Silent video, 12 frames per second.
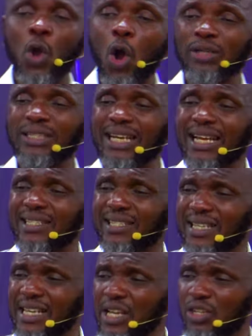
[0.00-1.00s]

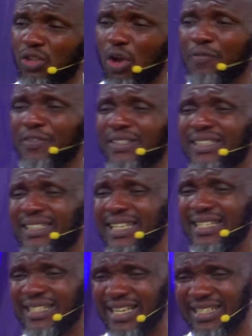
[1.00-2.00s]
ordinances of
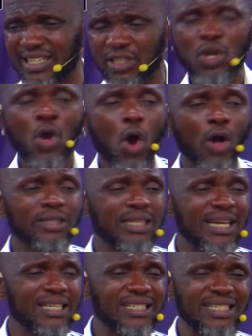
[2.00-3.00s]
diseases,
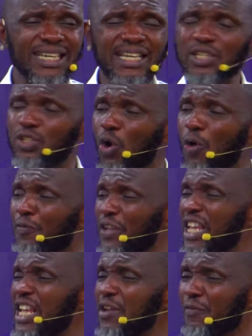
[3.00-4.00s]
ordinances of
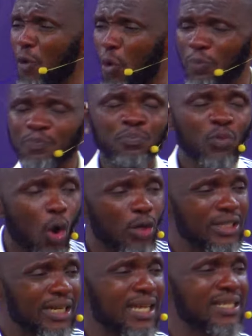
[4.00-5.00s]
evil,
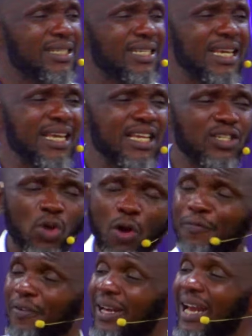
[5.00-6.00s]
ordinances
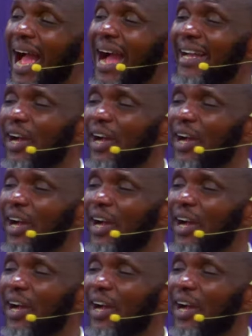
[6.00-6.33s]
of lack,